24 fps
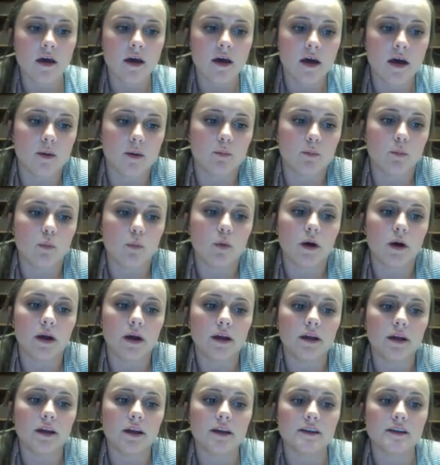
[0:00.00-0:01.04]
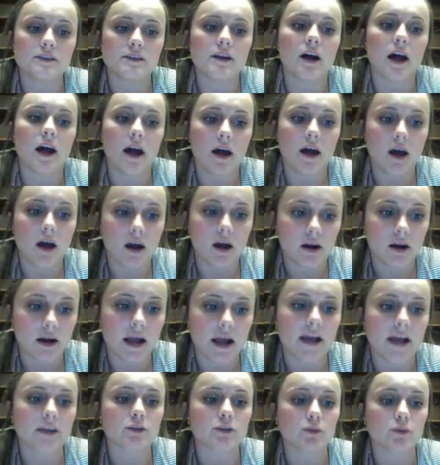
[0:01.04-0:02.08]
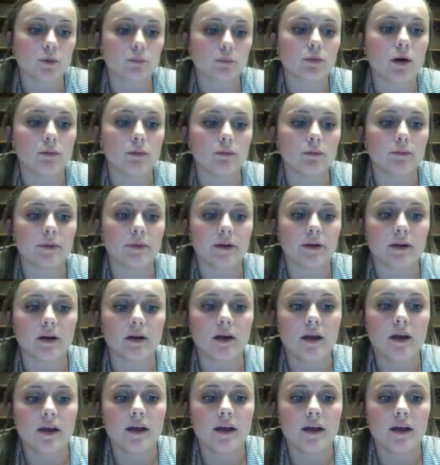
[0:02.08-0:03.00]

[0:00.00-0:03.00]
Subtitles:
What is our actual problem here?